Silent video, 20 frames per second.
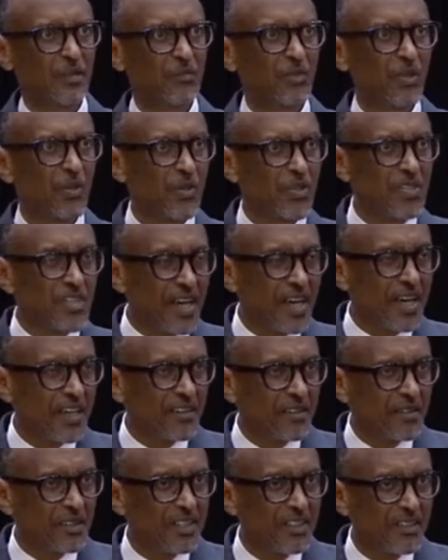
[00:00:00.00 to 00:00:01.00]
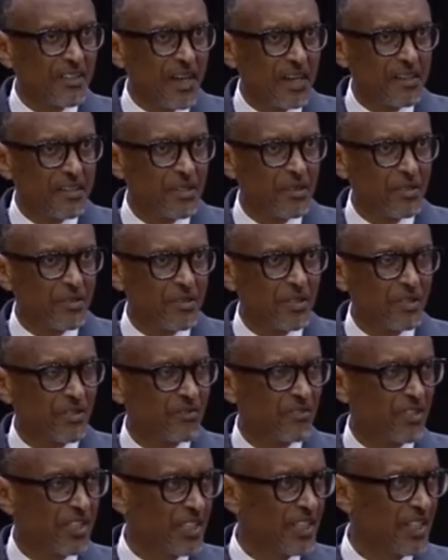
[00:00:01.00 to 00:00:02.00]
Because I had read that story
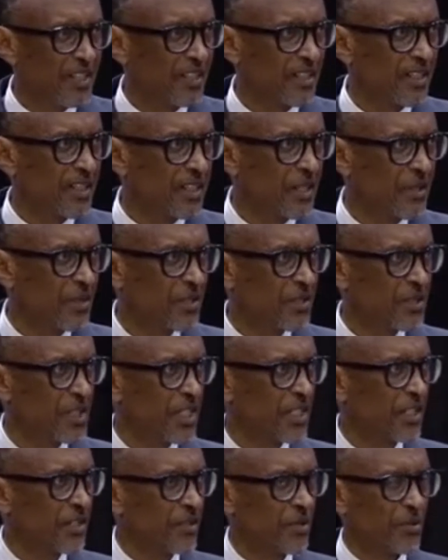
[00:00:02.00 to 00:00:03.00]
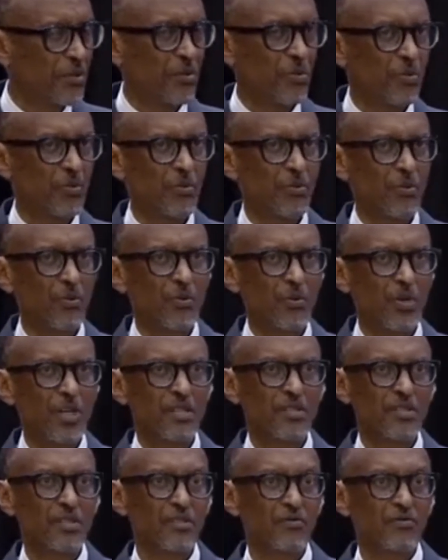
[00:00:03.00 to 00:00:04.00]
of the Ghanaian I was telling you, who
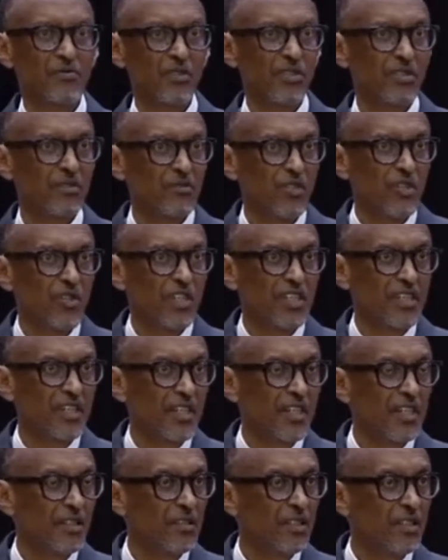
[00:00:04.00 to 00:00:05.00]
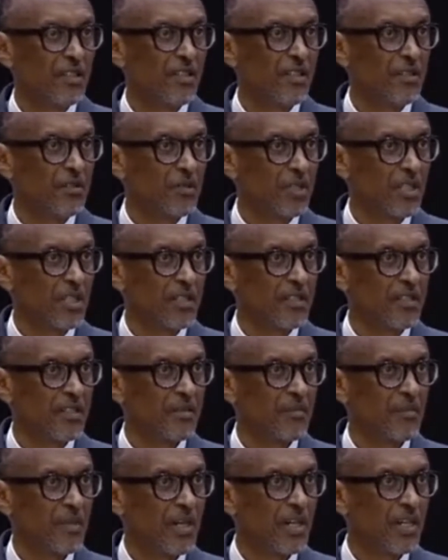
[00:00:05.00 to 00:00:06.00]
was, for him, he was an
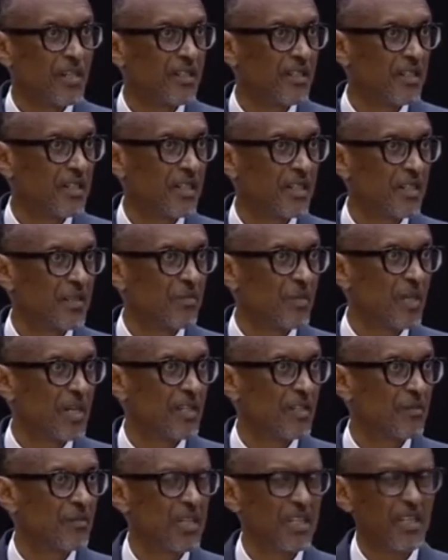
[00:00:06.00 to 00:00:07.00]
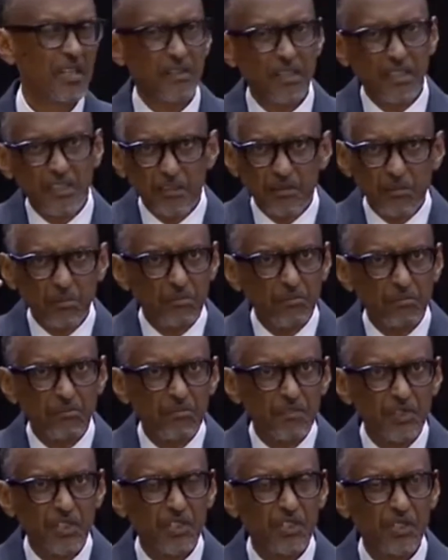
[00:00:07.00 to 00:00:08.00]
educated man, young man, but I think
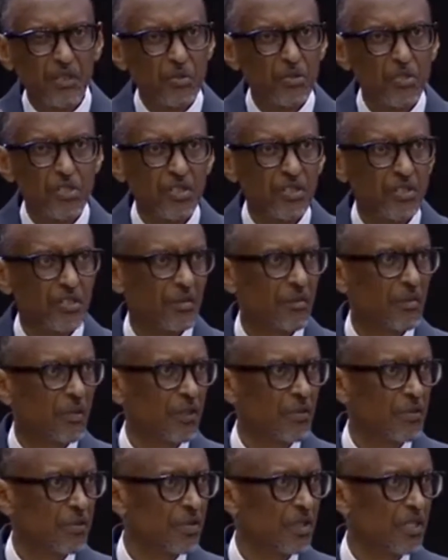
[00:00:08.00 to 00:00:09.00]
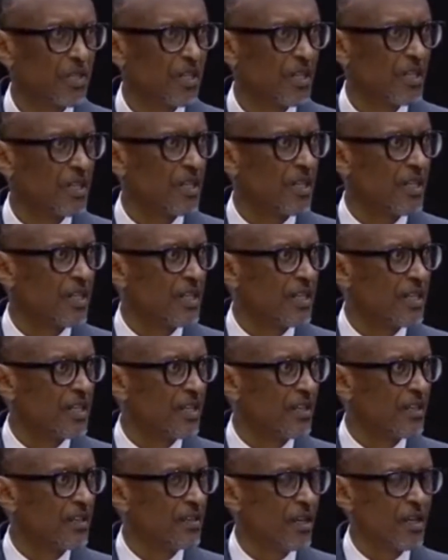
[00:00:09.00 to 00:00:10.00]
illusioned about.
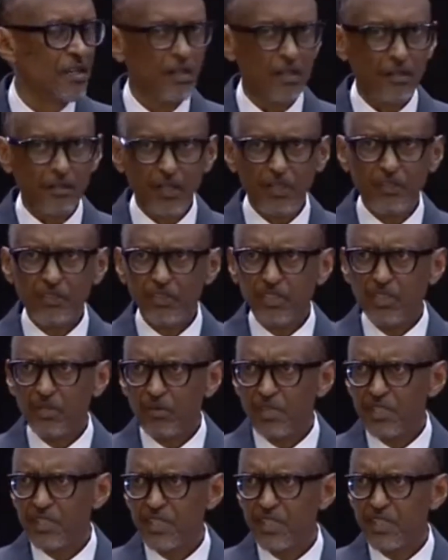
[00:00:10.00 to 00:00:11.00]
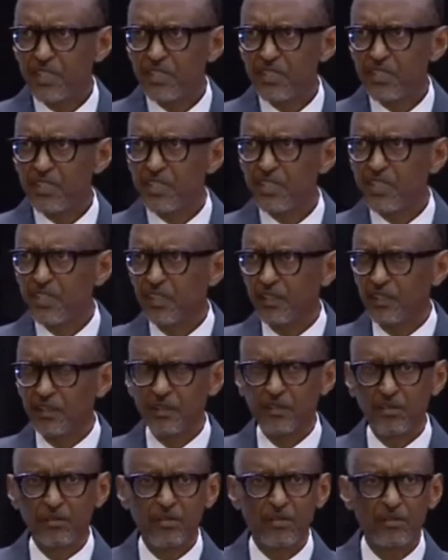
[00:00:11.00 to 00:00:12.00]
I think he was an
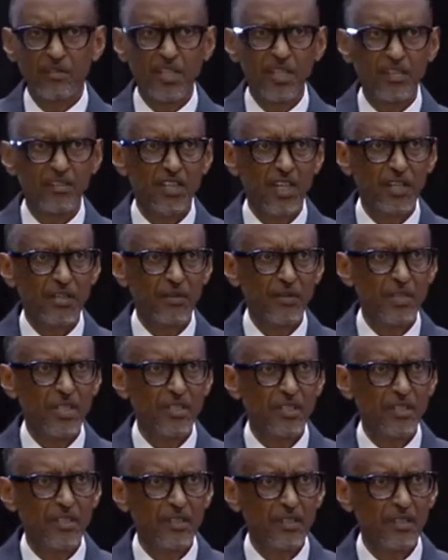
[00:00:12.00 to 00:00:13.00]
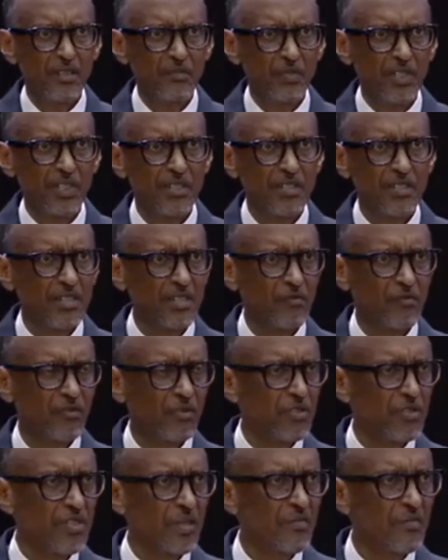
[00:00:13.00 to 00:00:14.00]
engineer, the way I read it, but
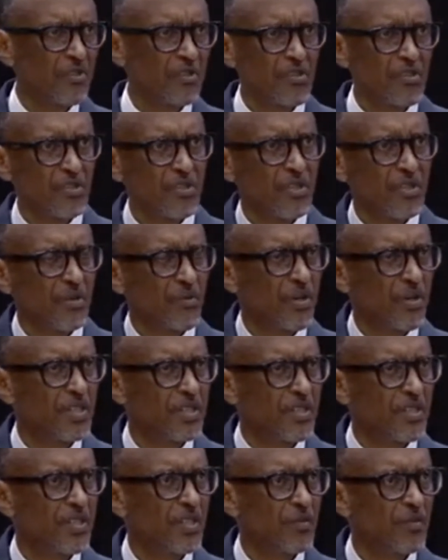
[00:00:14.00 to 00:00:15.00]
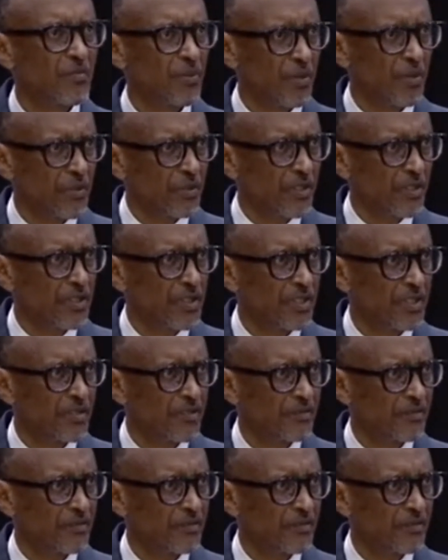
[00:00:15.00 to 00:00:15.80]
for some reason he wasn't employed.